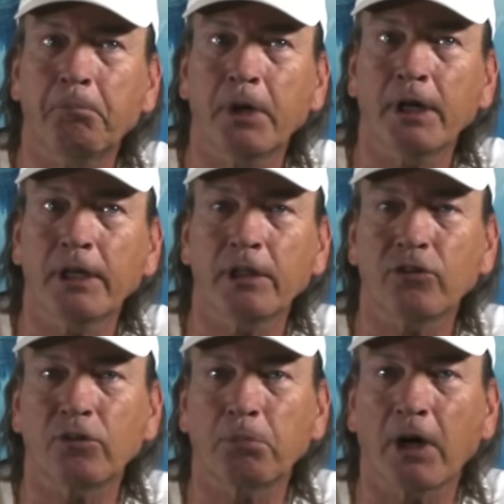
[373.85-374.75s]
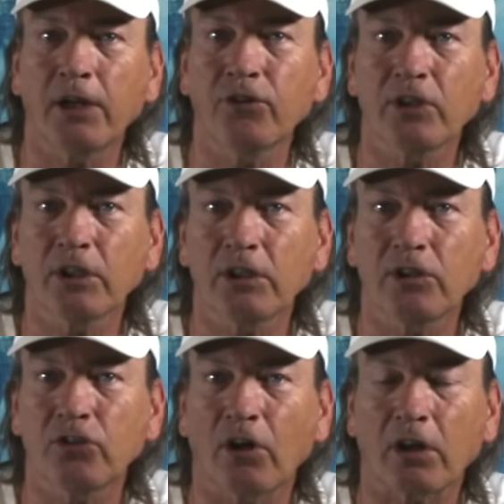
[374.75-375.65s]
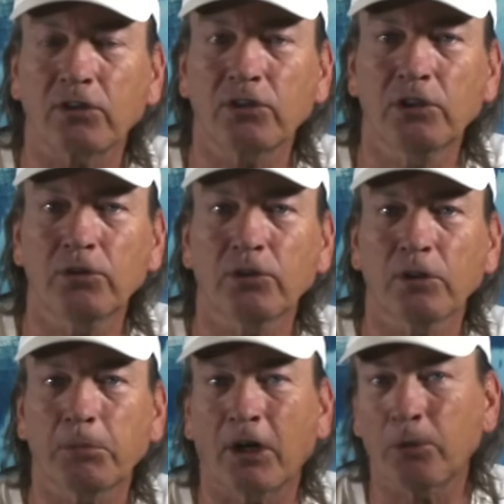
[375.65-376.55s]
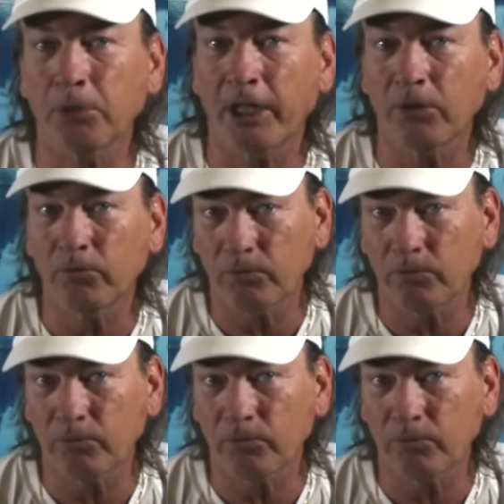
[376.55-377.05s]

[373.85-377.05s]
but it's surprising that these sharks are using the power plant